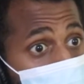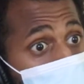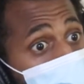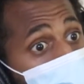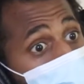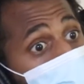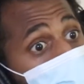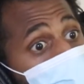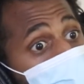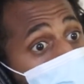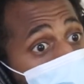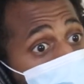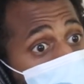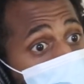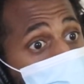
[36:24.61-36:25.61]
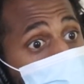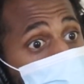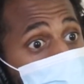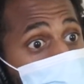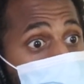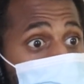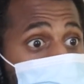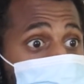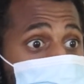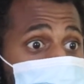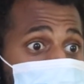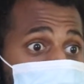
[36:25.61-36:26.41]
And they get a nice loan because